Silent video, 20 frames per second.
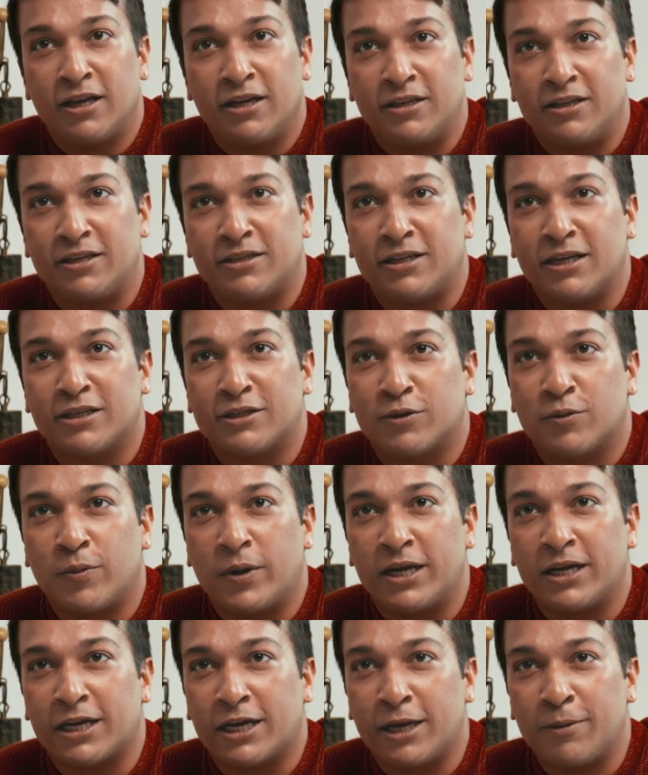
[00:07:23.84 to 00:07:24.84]
the 6th
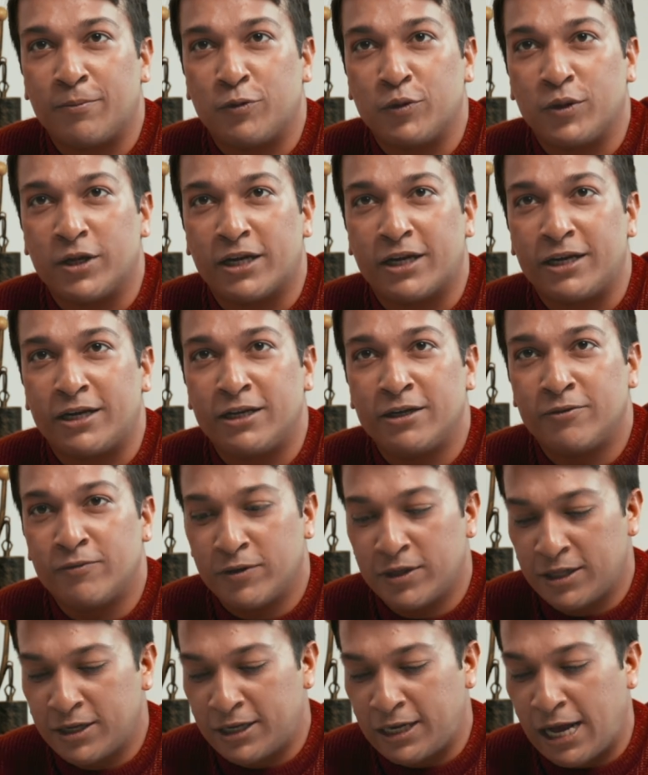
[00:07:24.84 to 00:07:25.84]
one came to the kitty
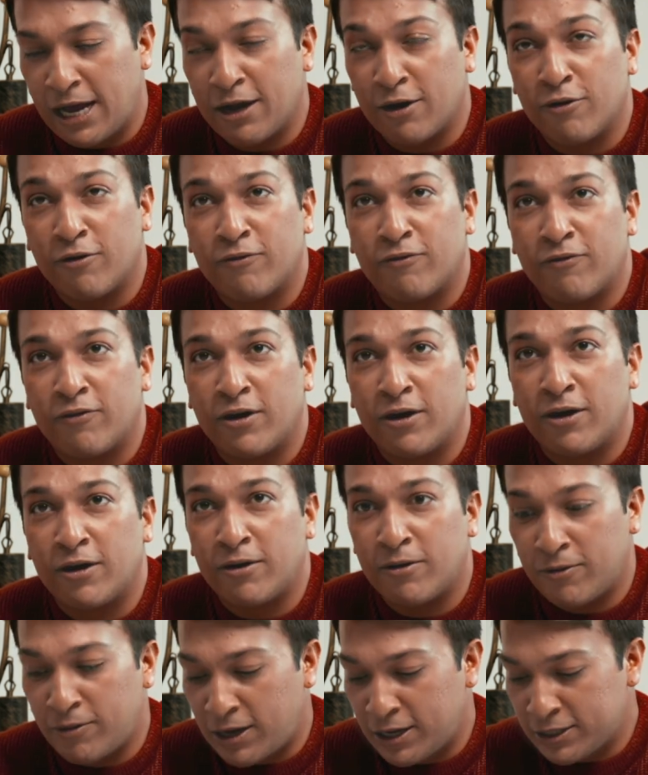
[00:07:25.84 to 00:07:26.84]
with the tag of
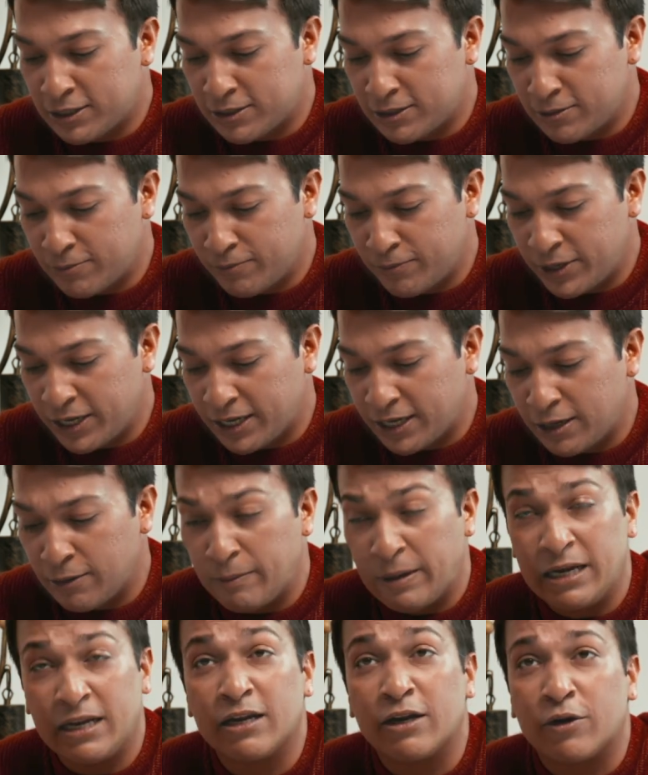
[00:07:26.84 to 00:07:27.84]
us
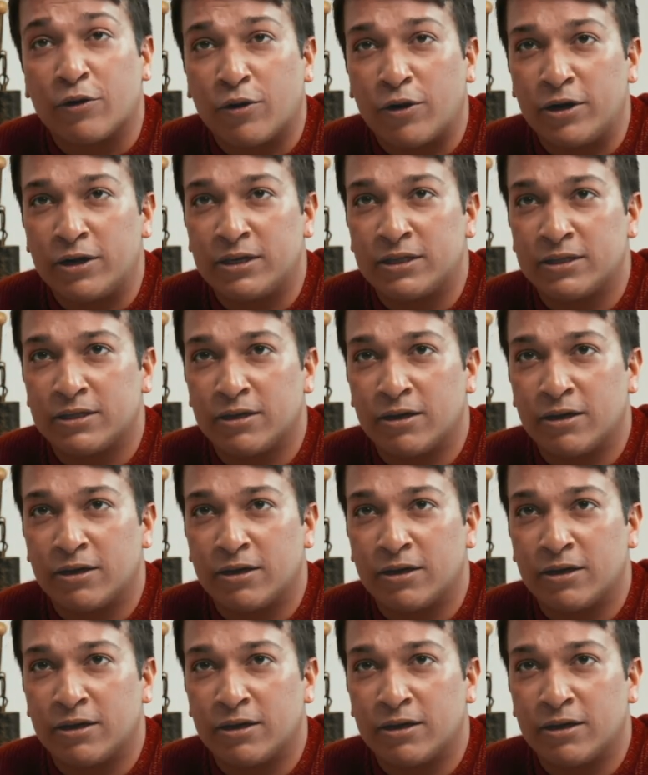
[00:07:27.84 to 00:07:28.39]
breaking many records,